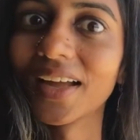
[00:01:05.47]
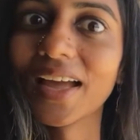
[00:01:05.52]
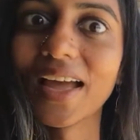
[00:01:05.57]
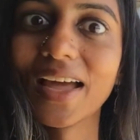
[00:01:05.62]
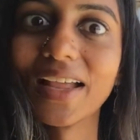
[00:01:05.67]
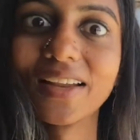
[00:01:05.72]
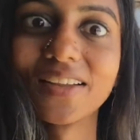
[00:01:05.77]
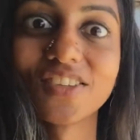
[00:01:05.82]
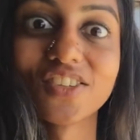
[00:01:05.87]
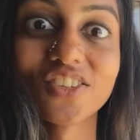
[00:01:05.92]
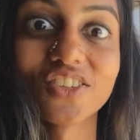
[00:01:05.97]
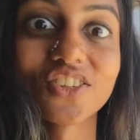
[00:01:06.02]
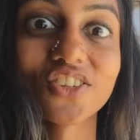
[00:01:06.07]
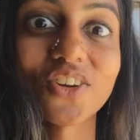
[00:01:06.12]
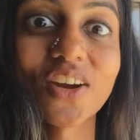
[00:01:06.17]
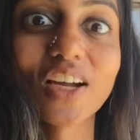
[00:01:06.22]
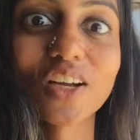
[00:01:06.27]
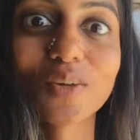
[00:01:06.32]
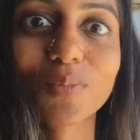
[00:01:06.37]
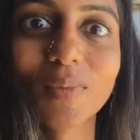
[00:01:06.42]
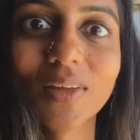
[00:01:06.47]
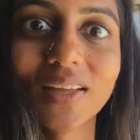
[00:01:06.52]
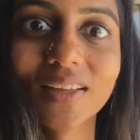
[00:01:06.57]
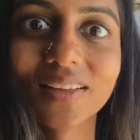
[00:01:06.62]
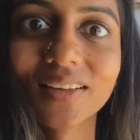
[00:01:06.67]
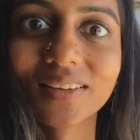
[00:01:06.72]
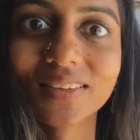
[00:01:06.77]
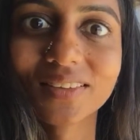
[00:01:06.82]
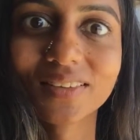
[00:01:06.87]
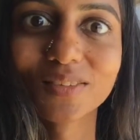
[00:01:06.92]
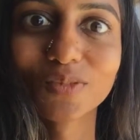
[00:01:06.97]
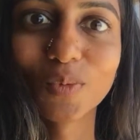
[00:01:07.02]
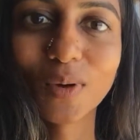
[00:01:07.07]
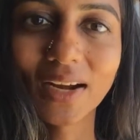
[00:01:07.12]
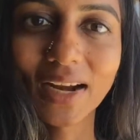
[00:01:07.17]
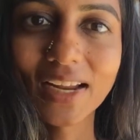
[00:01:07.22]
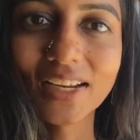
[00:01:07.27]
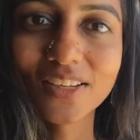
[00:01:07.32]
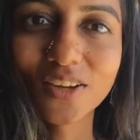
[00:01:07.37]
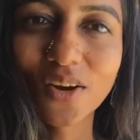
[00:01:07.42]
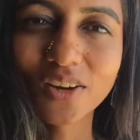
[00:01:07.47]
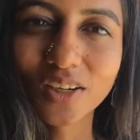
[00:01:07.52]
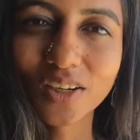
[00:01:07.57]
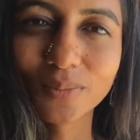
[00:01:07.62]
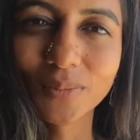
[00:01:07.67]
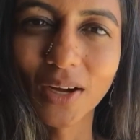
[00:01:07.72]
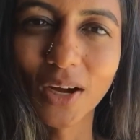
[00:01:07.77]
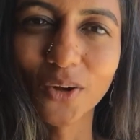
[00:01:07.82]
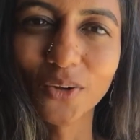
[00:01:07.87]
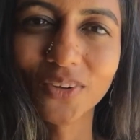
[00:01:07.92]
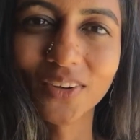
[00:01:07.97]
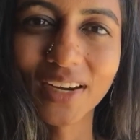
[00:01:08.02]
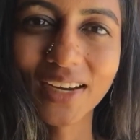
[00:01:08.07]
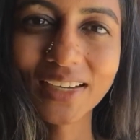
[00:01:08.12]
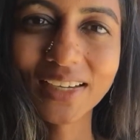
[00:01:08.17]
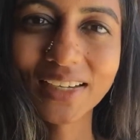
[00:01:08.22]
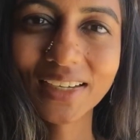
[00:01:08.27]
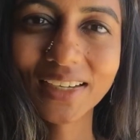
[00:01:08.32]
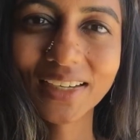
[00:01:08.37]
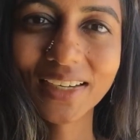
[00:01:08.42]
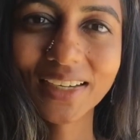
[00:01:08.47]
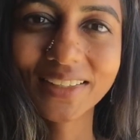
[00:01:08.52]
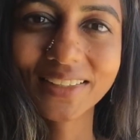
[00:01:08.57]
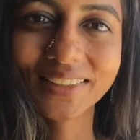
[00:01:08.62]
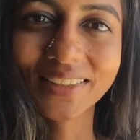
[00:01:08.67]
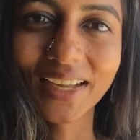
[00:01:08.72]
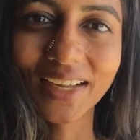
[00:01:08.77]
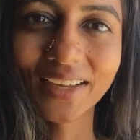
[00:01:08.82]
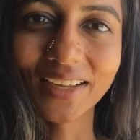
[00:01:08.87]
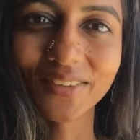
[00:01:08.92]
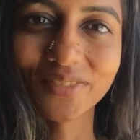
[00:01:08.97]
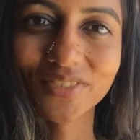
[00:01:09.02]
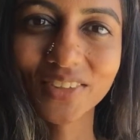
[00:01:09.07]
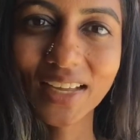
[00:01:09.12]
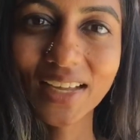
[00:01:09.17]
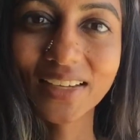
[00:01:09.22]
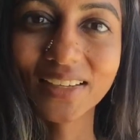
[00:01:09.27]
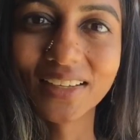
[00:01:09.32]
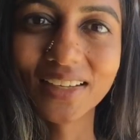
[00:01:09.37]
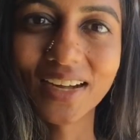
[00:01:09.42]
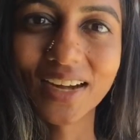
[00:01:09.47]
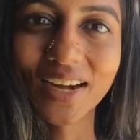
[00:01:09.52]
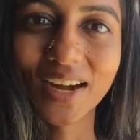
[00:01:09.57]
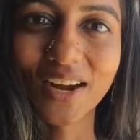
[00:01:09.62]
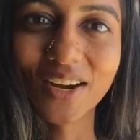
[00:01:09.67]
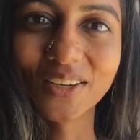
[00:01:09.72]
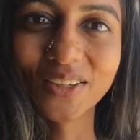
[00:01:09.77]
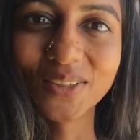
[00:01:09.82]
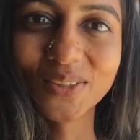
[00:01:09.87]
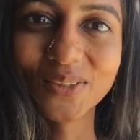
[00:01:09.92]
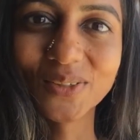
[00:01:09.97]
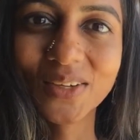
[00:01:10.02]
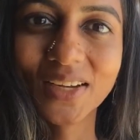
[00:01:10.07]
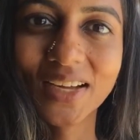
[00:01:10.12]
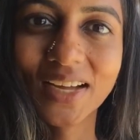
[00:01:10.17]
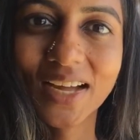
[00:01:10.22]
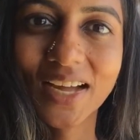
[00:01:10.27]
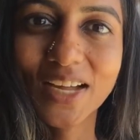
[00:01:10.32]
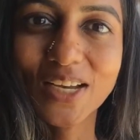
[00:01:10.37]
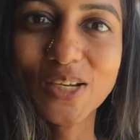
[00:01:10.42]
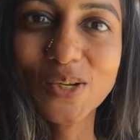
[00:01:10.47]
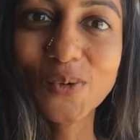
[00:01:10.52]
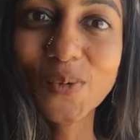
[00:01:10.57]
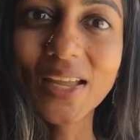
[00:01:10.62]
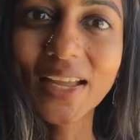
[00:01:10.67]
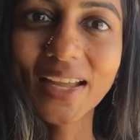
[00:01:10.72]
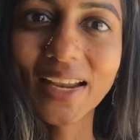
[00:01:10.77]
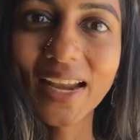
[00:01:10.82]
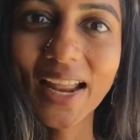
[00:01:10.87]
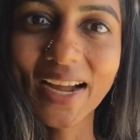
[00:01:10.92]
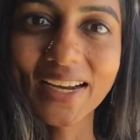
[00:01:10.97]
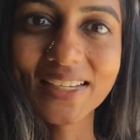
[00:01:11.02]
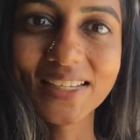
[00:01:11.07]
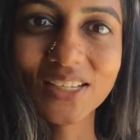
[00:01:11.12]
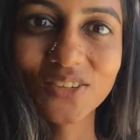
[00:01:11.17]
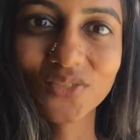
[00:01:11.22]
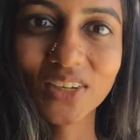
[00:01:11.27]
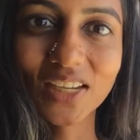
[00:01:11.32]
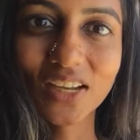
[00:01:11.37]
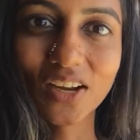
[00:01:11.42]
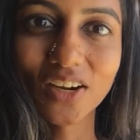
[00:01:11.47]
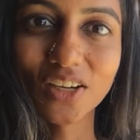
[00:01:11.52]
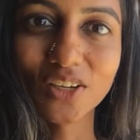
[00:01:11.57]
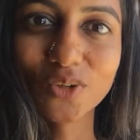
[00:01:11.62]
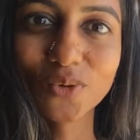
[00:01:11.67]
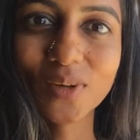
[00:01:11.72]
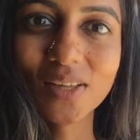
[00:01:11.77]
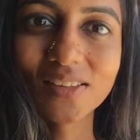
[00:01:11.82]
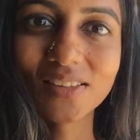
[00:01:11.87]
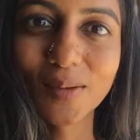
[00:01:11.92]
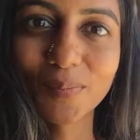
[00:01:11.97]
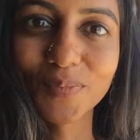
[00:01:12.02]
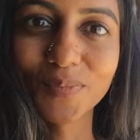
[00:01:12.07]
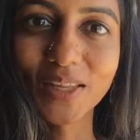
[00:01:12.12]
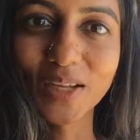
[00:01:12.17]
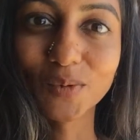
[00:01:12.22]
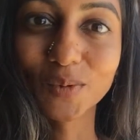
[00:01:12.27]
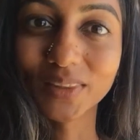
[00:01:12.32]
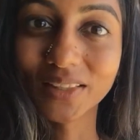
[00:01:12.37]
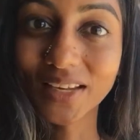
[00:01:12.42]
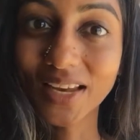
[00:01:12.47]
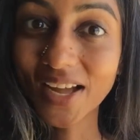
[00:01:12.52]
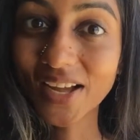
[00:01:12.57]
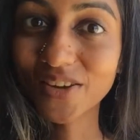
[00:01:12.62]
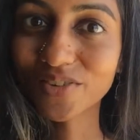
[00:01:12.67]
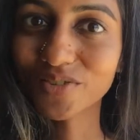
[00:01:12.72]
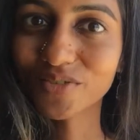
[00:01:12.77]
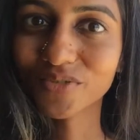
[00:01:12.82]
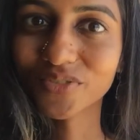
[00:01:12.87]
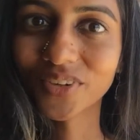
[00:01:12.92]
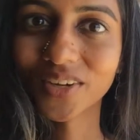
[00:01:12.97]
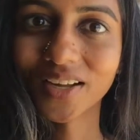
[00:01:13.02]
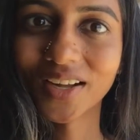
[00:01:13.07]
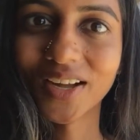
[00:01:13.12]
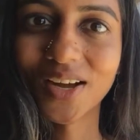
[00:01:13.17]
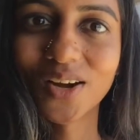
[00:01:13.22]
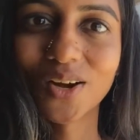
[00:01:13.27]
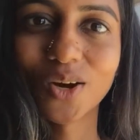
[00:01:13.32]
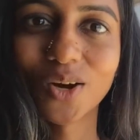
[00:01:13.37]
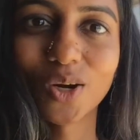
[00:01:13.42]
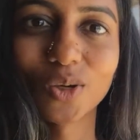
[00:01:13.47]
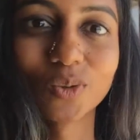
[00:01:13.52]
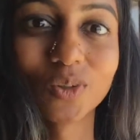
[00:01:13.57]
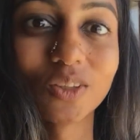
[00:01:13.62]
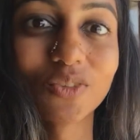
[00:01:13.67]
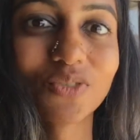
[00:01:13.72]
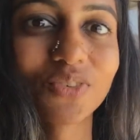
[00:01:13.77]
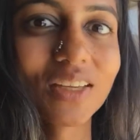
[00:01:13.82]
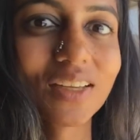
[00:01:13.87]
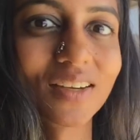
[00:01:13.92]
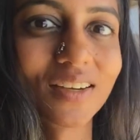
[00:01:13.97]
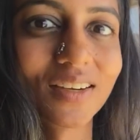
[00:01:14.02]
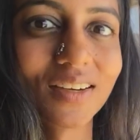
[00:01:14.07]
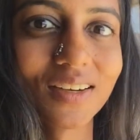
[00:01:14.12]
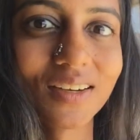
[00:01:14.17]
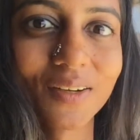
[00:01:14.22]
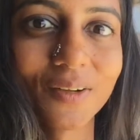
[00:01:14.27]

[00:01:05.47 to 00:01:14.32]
And it just struck me. It's what I talk about, right? It's, I have said, are you doing an activity? Are you doing something with love or with fear?